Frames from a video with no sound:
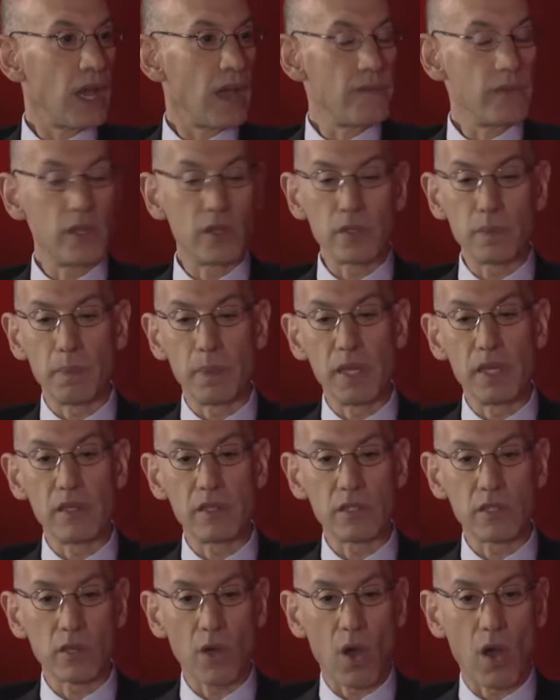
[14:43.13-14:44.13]
I mean, there's
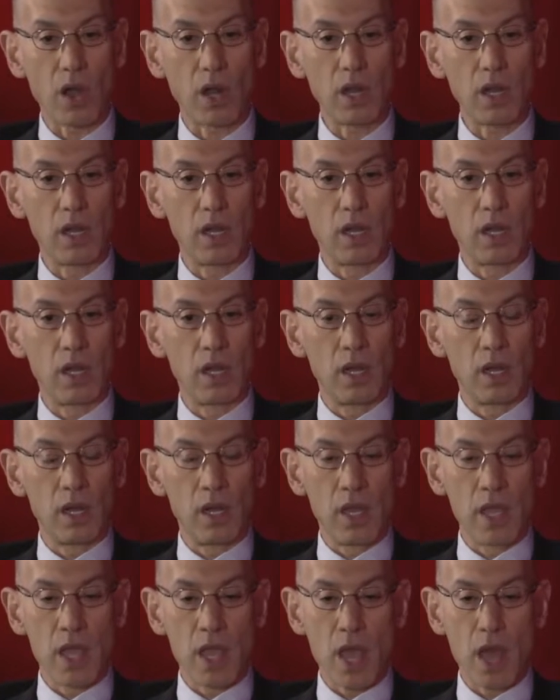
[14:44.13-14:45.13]
been talk
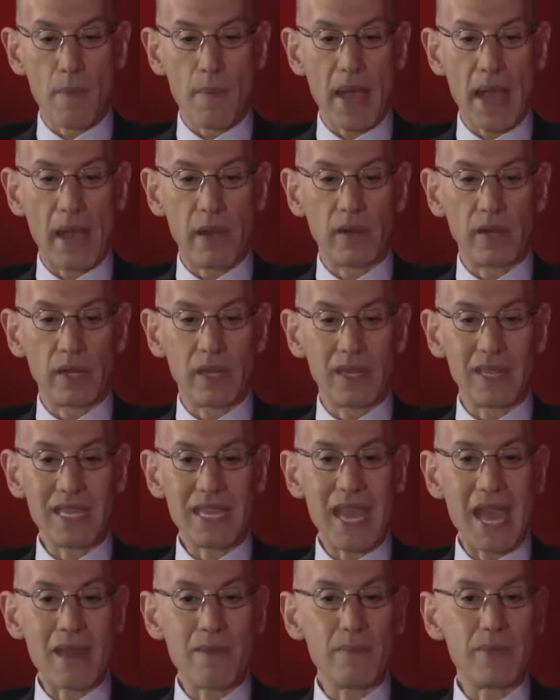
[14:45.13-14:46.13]
about
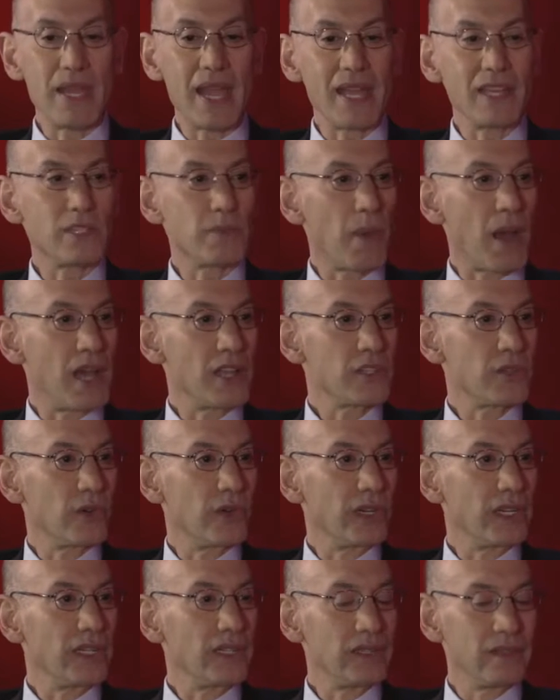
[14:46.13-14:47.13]
the NBA
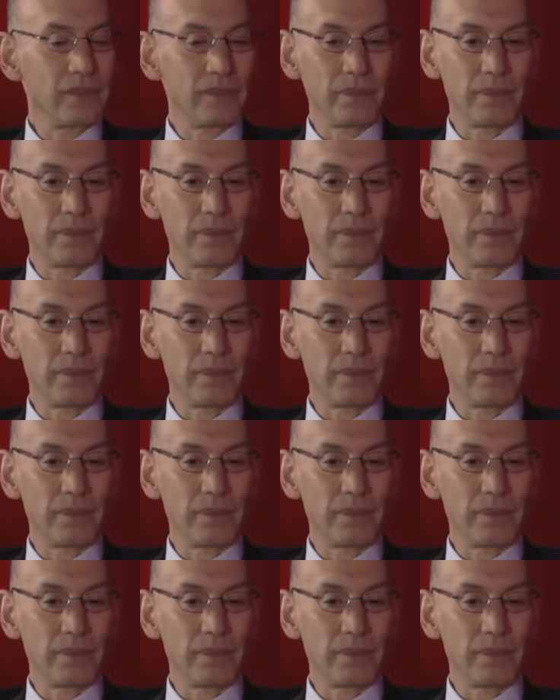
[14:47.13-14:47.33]
sponsoring